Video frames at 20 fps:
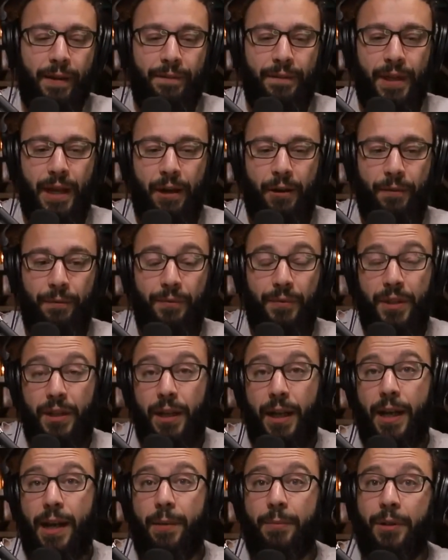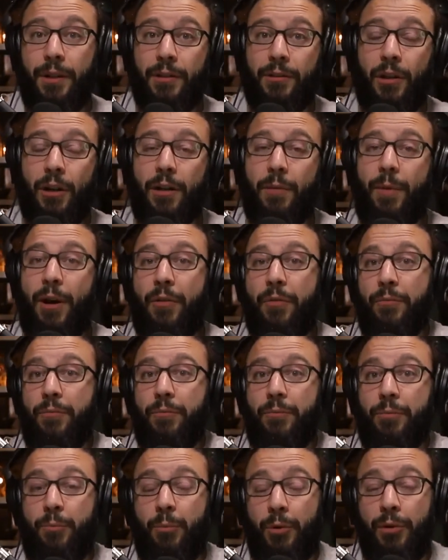Now, today I'm going to talk about
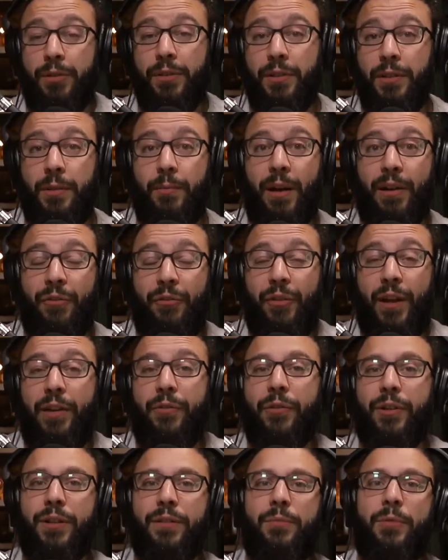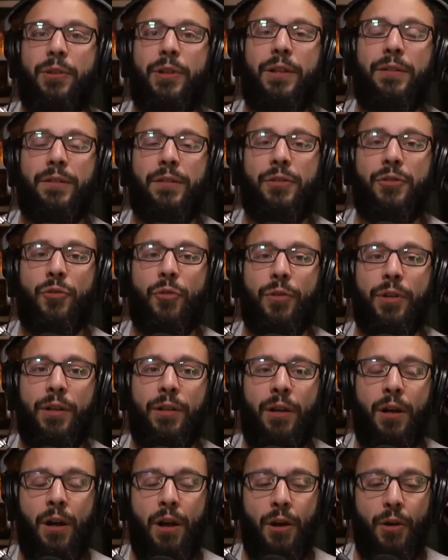personally my favorite experience in Jordan,